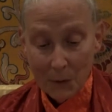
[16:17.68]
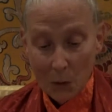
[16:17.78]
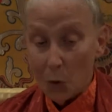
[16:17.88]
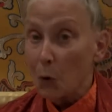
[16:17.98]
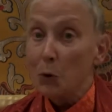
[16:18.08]

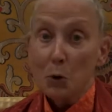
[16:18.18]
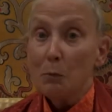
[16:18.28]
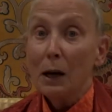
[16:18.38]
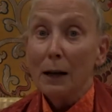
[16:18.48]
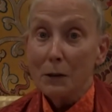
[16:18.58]
or too
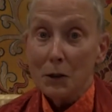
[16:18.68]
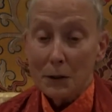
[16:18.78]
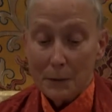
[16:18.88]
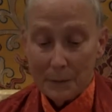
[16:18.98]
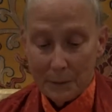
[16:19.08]
much.
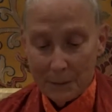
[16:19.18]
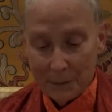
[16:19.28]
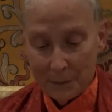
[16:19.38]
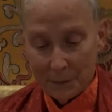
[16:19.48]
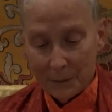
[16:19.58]

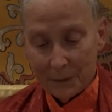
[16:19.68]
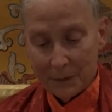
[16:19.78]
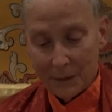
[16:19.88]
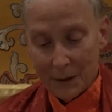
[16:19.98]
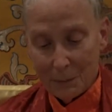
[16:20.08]

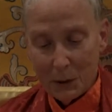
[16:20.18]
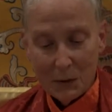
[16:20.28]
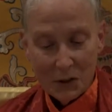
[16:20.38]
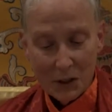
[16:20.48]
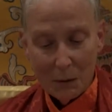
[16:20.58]
But
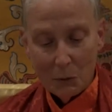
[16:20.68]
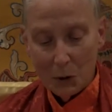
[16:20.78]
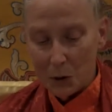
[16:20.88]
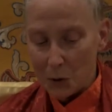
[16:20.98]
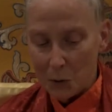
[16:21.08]
if
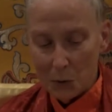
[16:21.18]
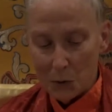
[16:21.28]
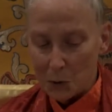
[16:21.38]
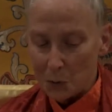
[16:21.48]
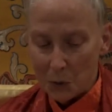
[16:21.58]
someone
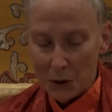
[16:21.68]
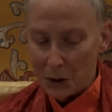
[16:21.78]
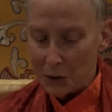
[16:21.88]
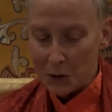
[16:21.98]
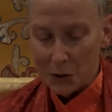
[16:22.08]
knows a
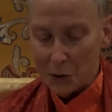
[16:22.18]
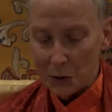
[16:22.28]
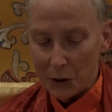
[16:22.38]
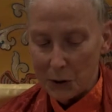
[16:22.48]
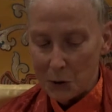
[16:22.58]
real
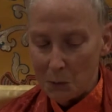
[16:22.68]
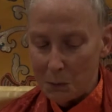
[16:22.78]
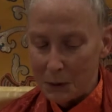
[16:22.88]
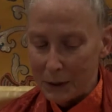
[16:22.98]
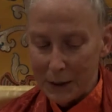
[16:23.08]
story, do you
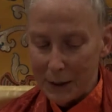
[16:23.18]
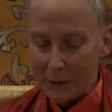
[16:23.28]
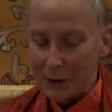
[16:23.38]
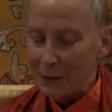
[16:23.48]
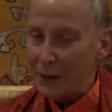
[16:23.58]

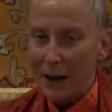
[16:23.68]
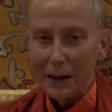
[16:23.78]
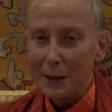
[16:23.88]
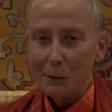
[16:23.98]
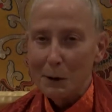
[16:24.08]
believe that
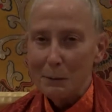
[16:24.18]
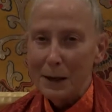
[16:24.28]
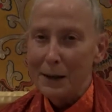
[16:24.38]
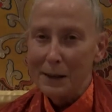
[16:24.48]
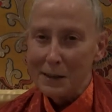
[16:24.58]
can
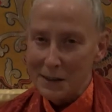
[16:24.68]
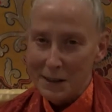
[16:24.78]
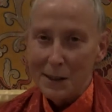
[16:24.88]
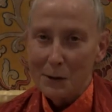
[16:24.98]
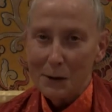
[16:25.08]
remain a
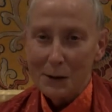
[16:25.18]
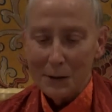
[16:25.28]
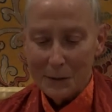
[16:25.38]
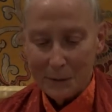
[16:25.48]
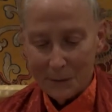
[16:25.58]
secret?
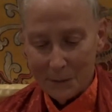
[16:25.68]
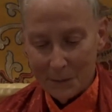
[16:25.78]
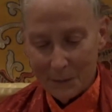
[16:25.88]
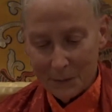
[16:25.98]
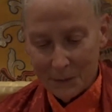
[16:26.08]

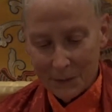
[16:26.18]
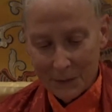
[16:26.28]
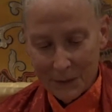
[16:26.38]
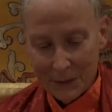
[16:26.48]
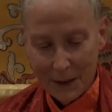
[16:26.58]

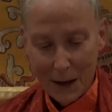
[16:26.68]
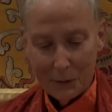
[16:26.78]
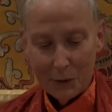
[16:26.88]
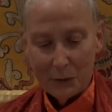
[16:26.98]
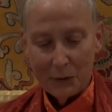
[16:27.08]

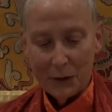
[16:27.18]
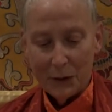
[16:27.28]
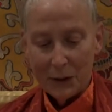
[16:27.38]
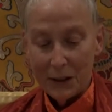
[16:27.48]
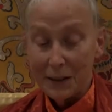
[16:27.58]
Never
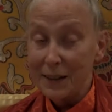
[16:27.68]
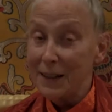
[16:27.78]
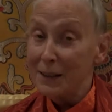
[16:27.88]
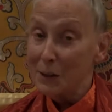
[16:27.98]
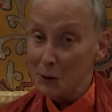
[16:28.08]
fear, it
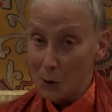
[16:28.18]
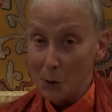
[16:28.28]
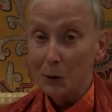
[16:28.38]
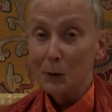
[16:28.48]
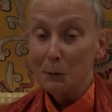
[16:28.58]
gets
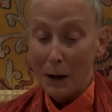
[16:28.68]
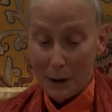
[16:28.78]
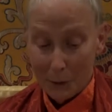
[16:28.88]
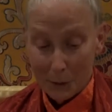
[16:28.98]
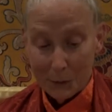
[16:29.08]
told
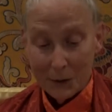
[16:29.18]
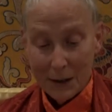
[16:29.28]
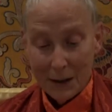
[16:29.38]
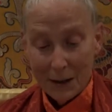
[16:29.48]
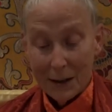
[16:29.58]
around,
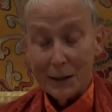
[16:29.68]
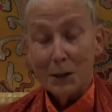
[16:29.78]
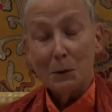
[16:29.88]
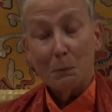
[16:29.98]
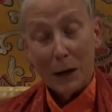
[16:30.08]

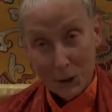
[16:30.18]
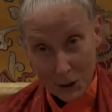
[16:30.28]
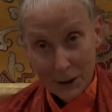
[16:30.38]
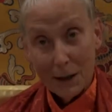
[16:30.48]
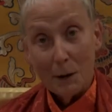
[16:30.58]

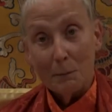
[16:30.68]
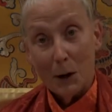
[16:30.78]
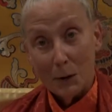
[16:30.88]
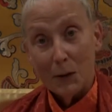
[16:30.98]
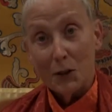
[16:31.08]
especially
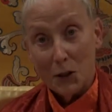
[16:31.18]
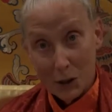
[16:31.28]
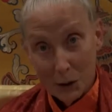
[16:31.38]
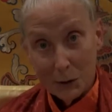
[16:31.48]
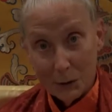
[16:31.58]
among the
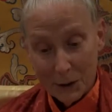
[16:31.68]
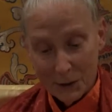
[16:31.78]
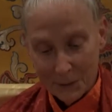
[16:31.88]
children.